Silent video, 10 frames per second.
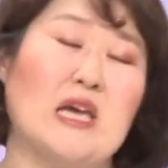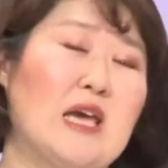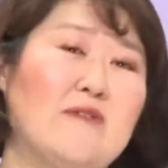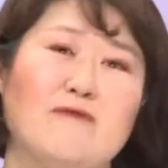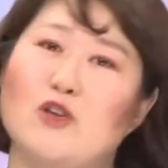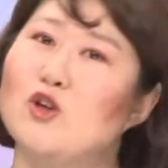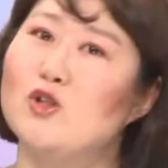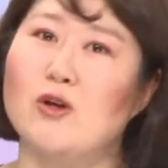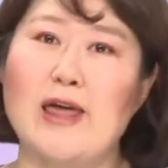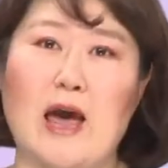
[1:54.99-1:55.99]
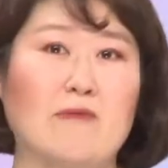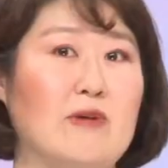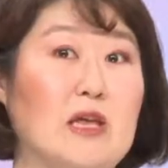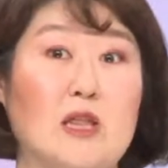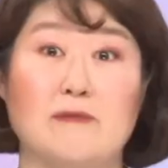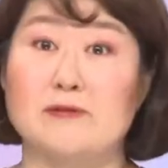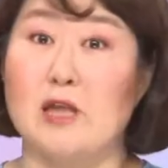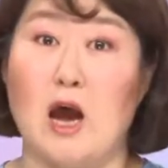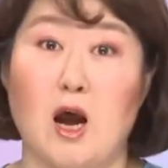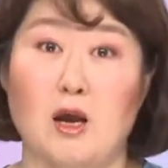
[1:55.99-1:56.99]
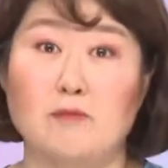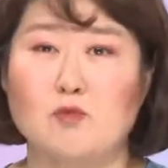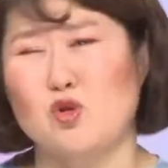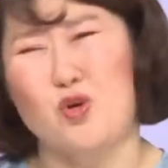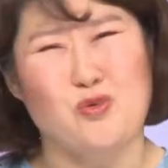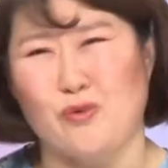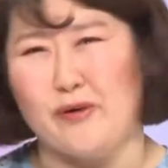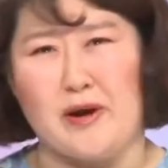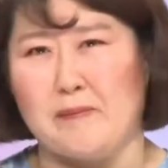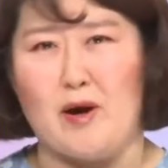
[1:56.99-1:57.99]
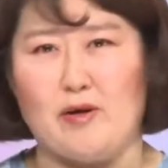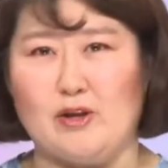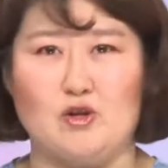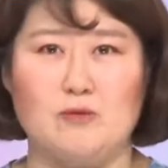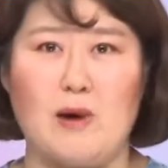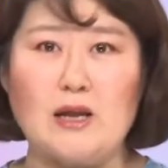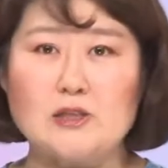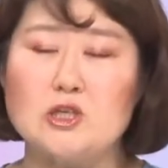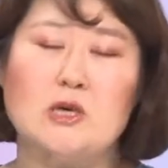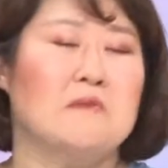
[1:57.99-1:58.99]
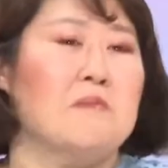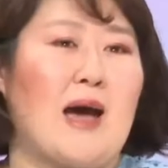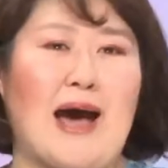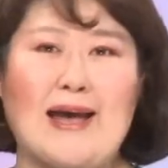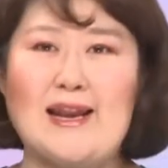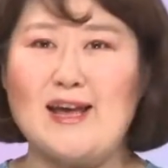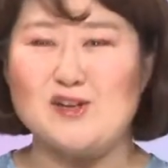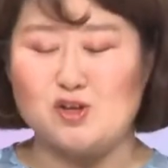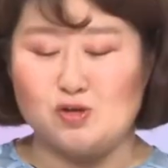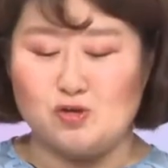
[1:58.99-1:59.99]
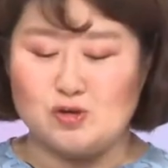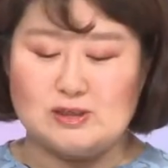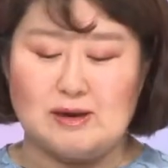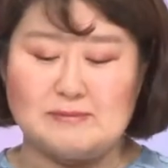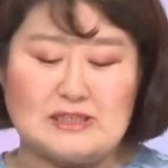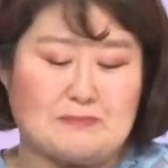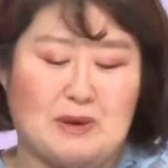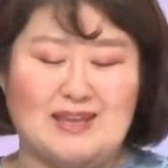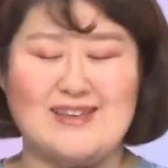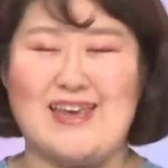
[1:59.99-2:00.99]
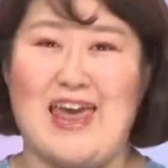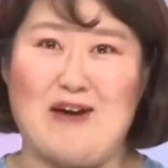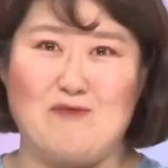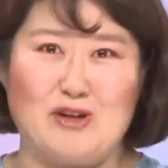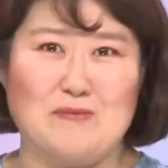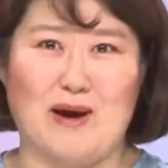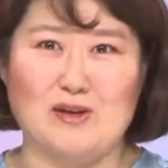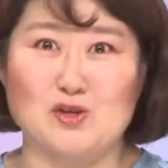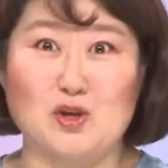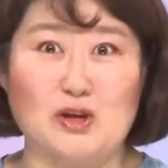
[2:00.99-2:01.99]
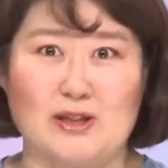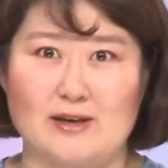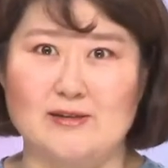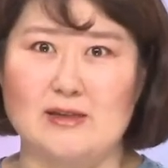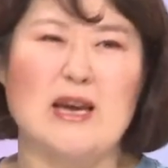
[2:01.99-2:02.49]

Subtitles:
If you don't have enough time, don't worry about it too much. I like to do some speed game with my students.